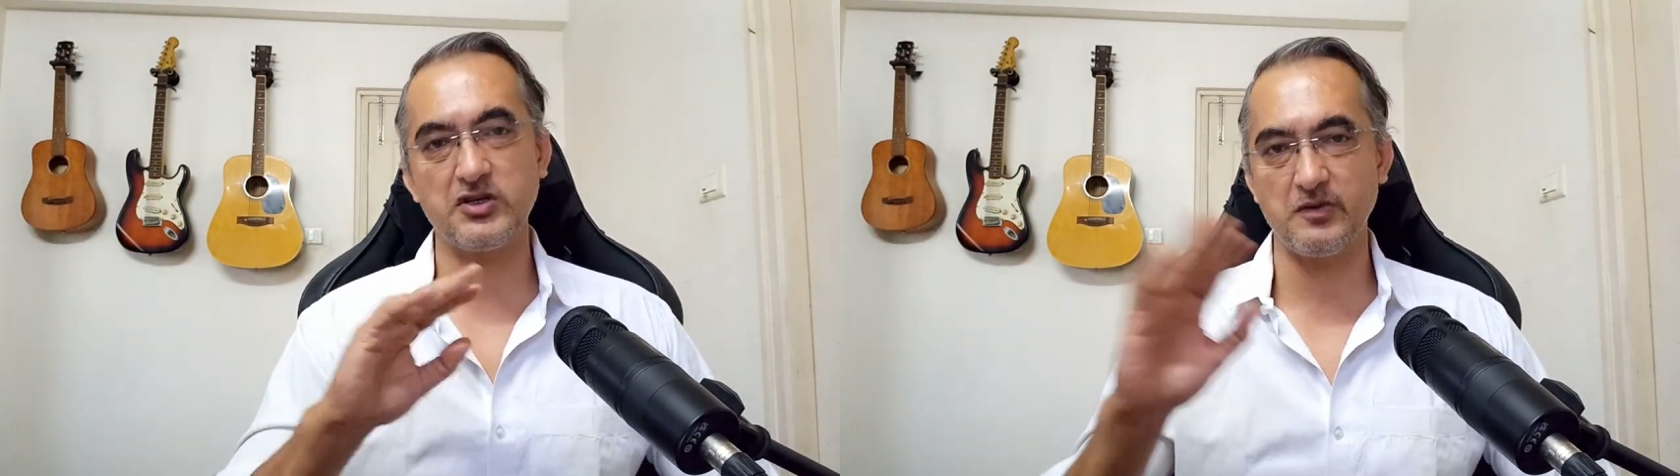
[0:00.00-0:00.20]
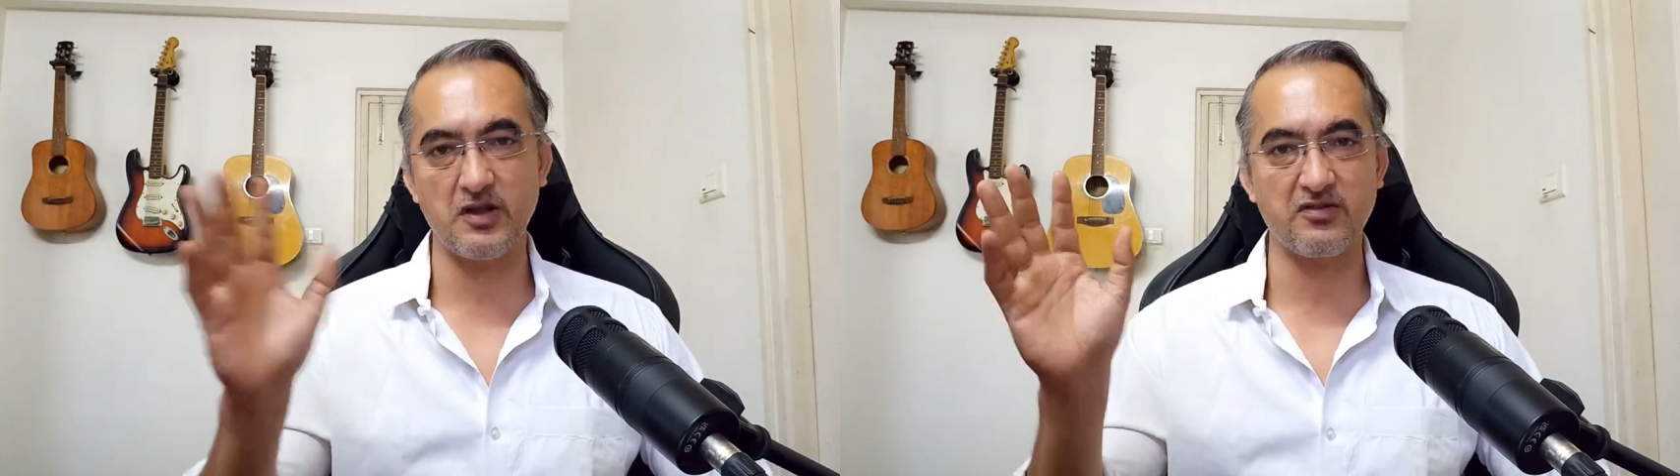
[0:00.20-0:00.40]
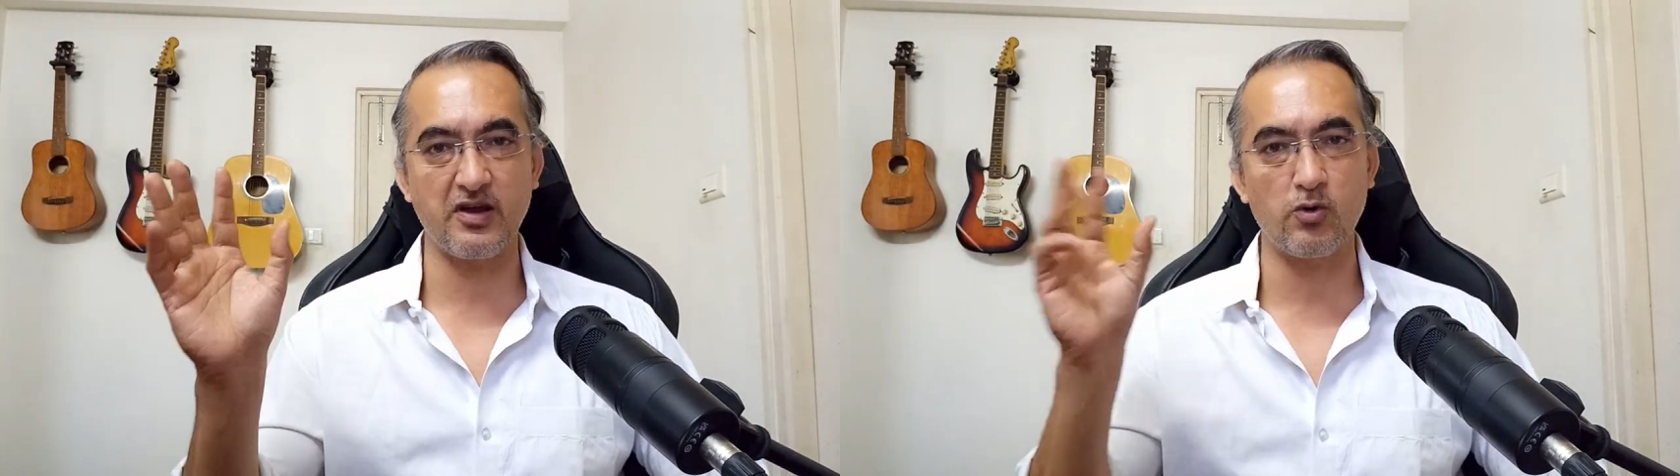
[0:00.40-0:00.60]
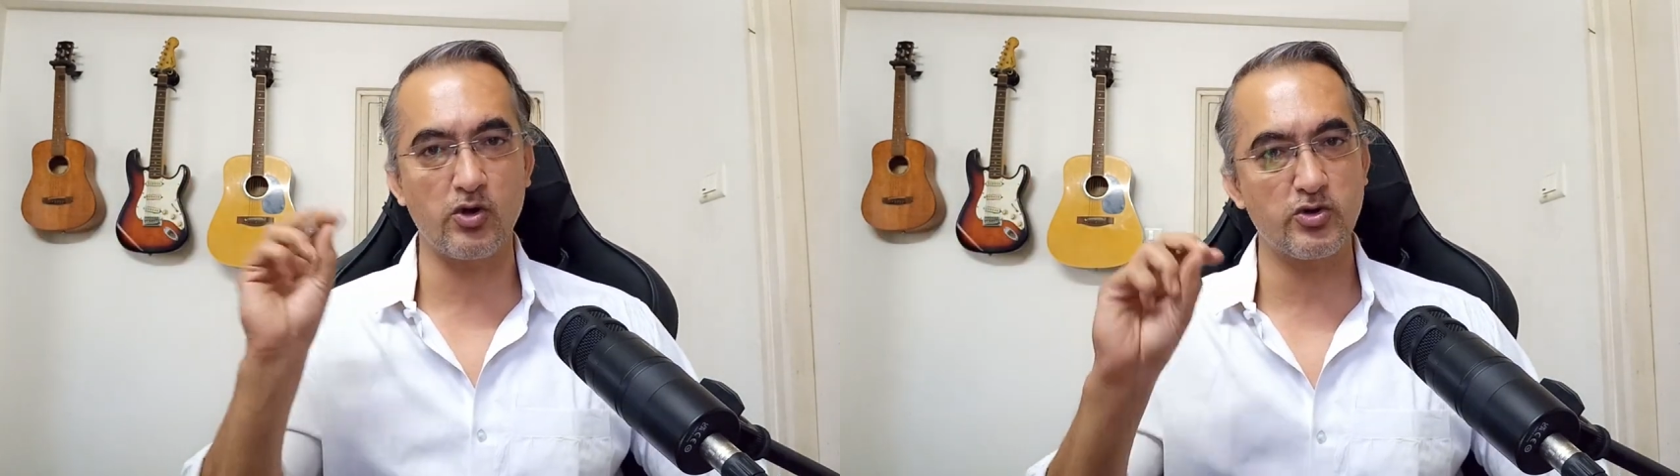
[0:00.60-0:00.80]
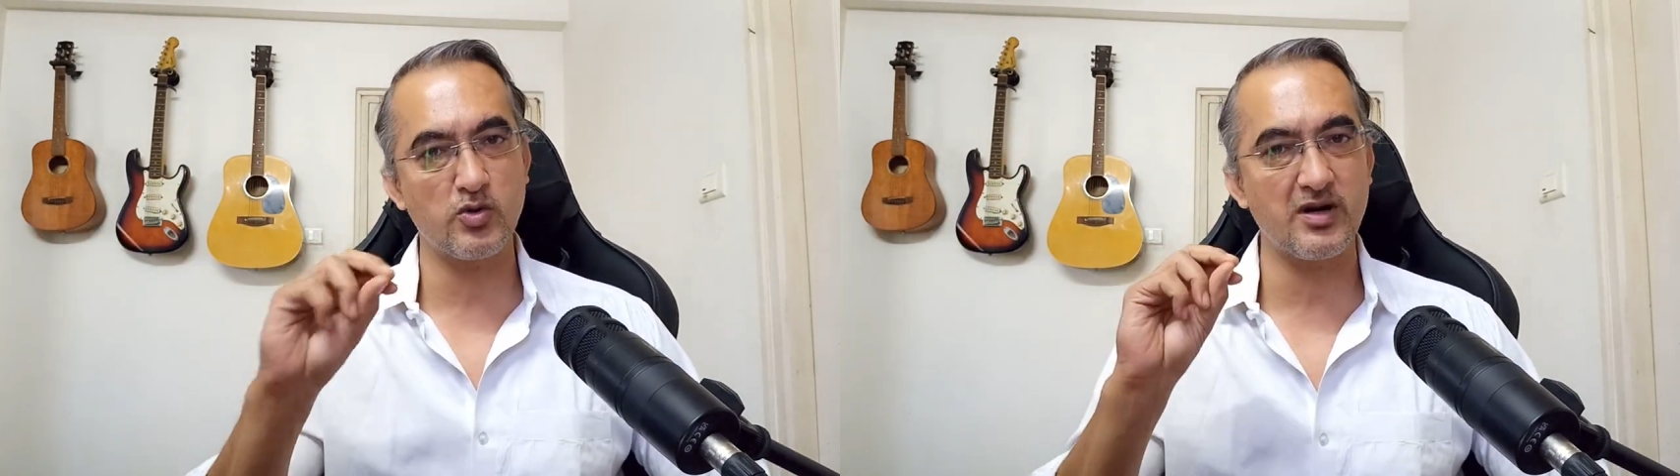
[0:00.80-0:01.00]
with the
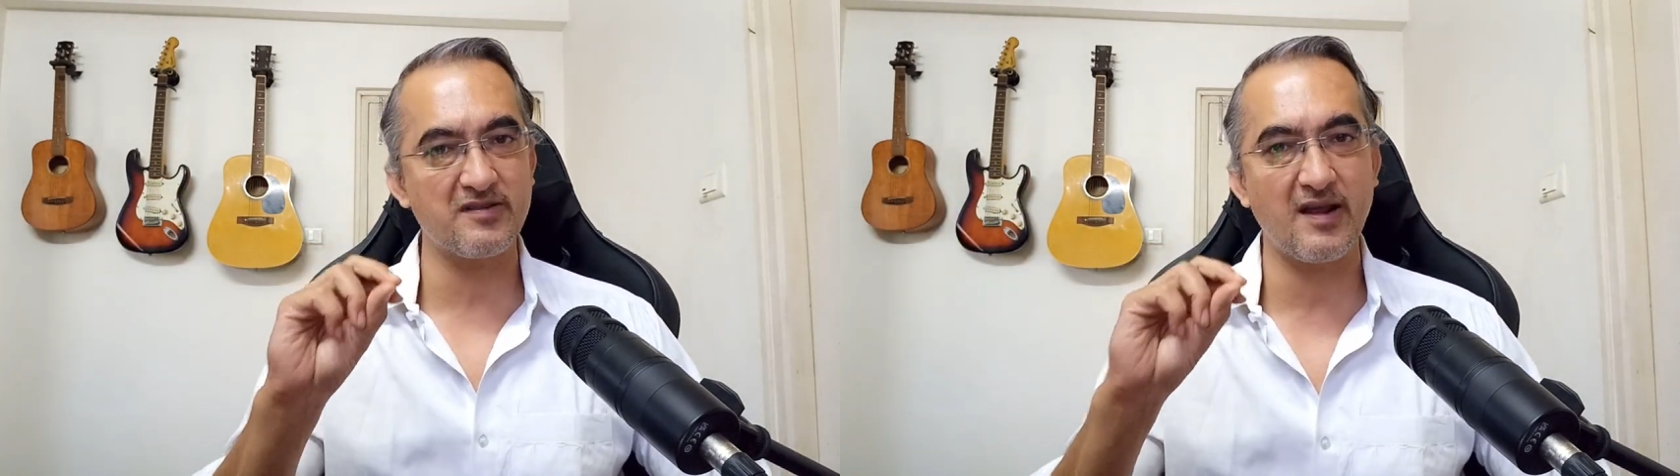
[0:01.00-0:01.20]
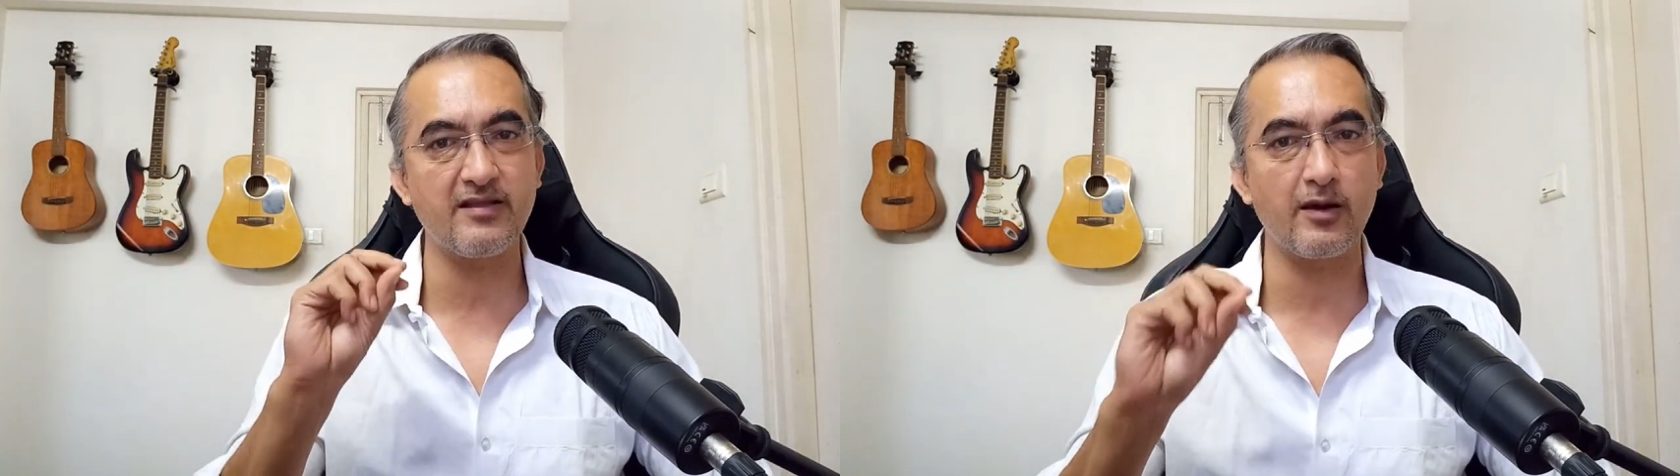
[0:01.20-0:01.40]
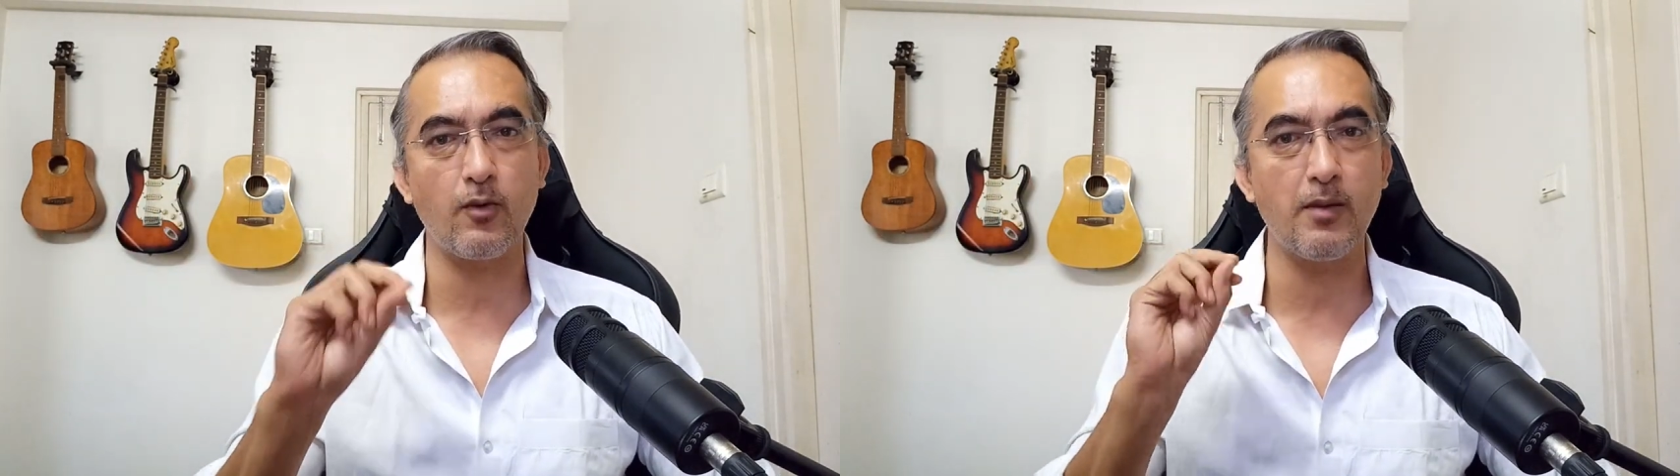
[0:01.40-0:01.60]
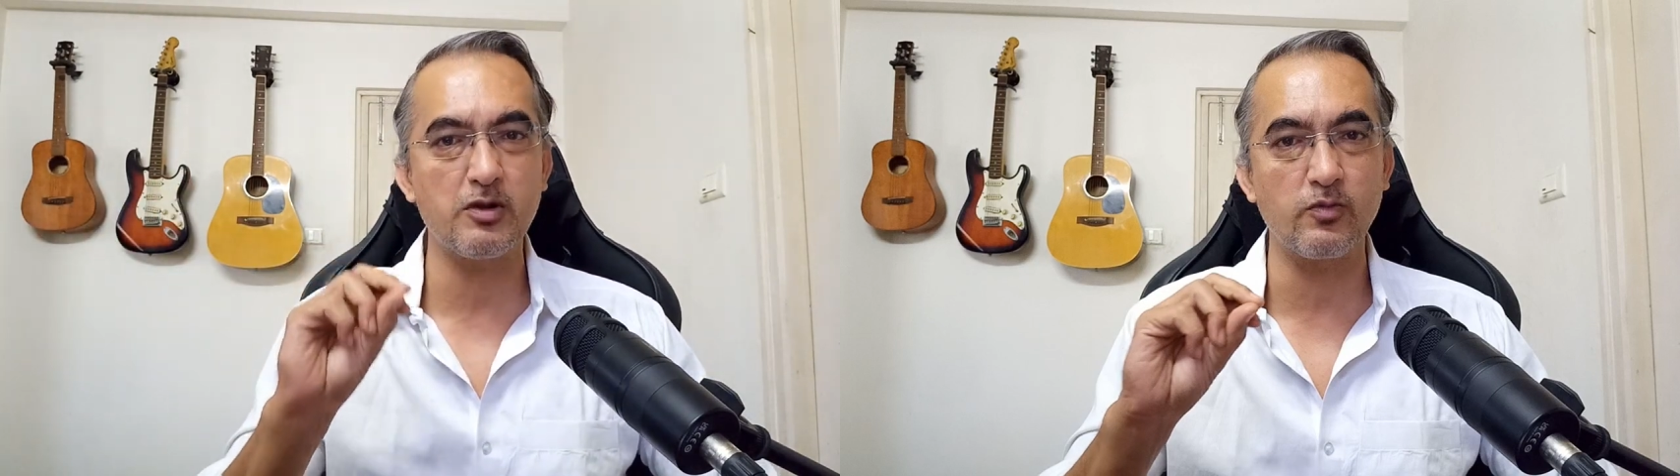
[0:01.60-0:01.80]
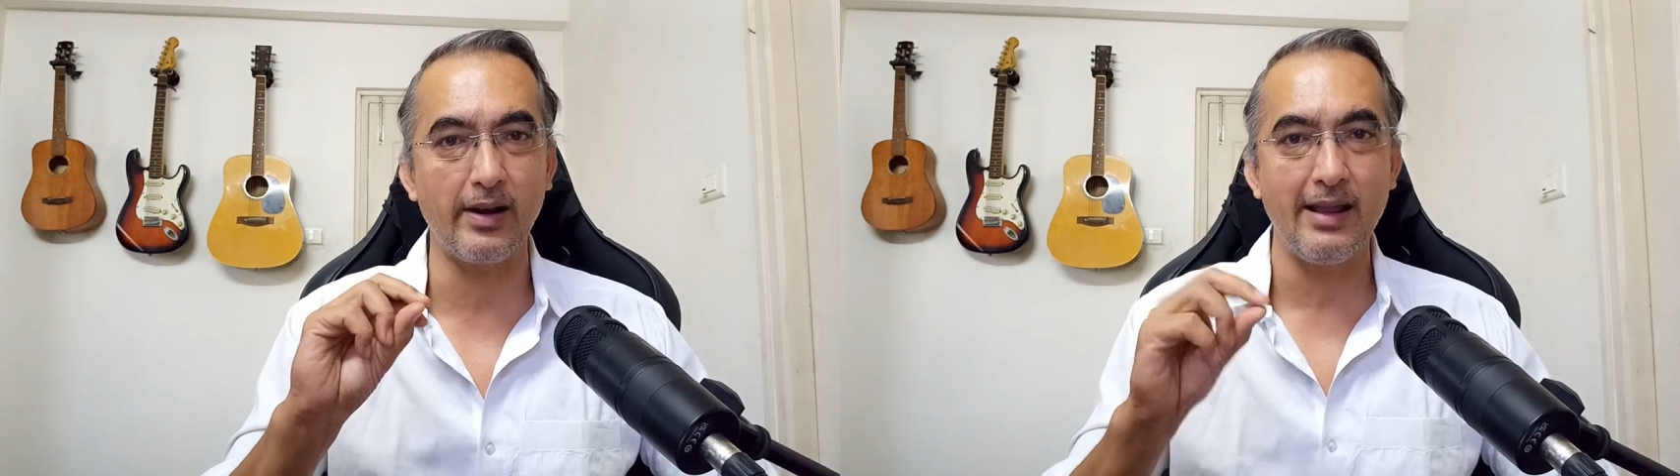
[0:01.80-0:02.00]
stakeholder to understand the
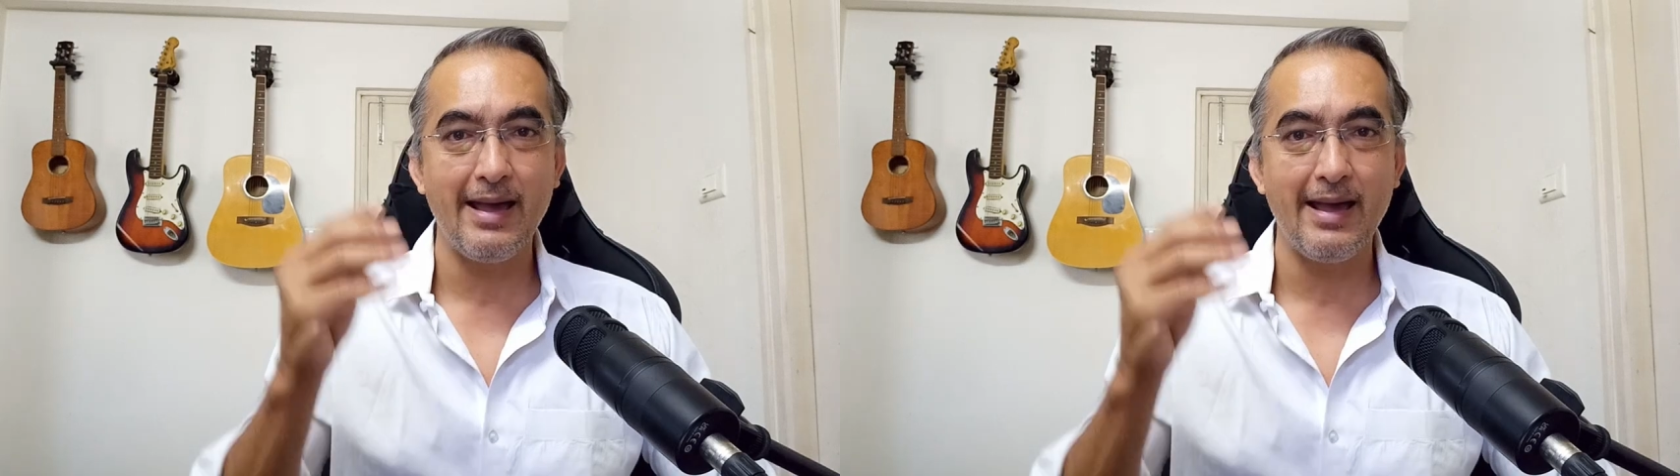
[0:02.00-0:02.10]
requirements well.